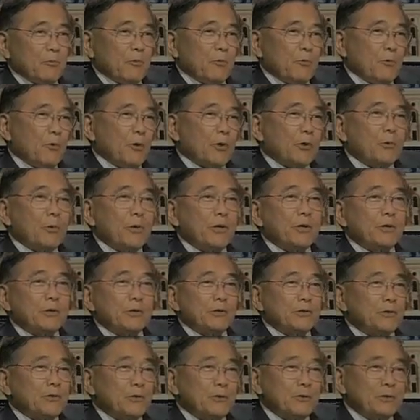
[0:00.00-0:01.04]
what are we going
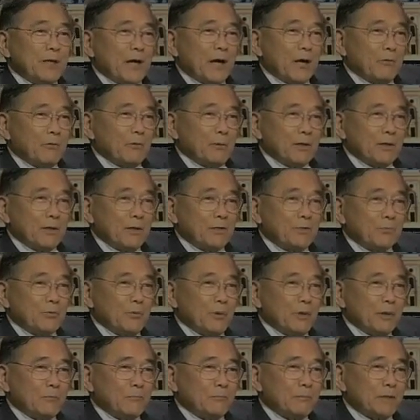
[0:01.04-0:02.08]
to do now with this
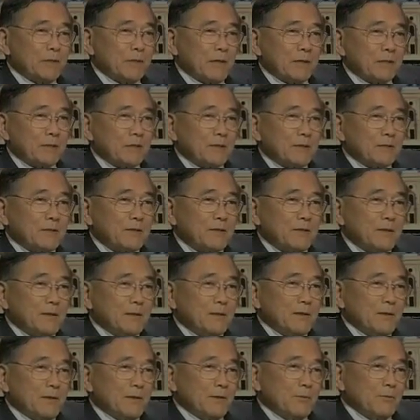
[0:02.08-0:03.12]
one sentence
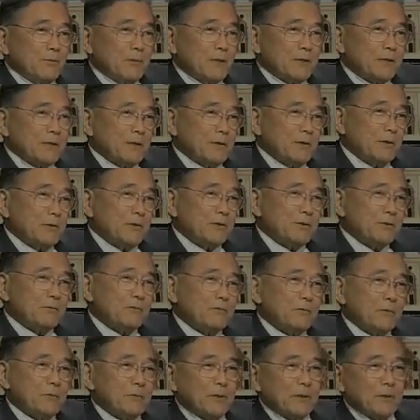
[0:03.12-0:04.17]
resolution
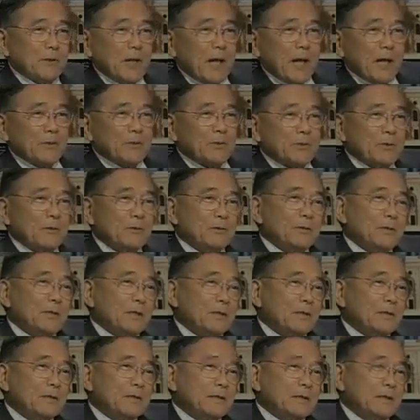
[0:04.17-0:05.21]
from the
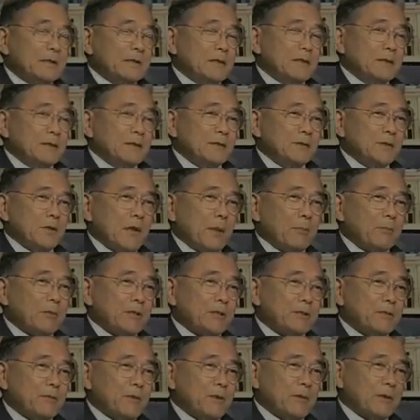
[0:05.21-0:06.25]
National
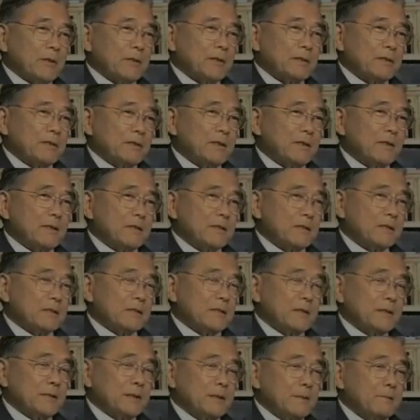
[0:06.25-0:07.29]
Japanese American
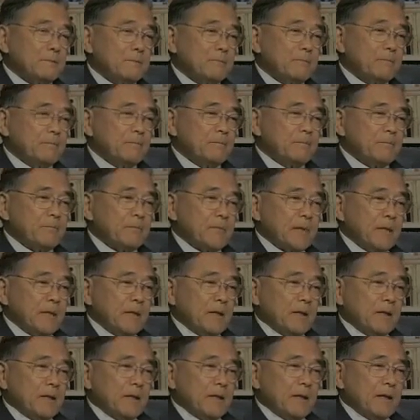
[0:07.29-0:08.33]
Citizens League?
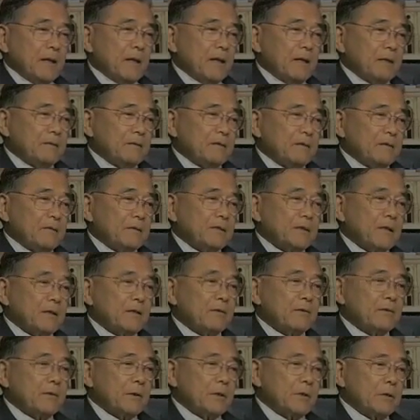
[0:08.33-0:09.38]
And
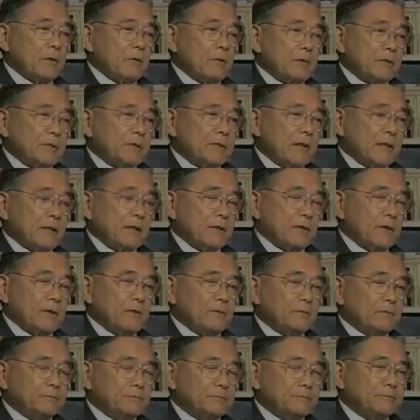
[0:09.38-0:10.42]
Senator Inoue said, you
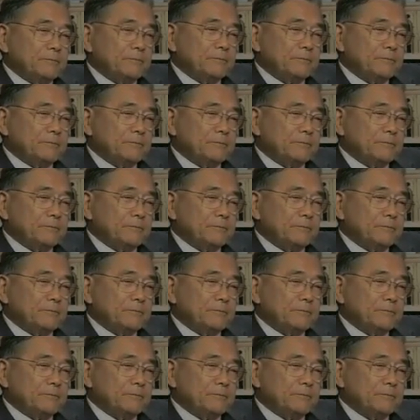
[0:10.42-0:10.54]
know,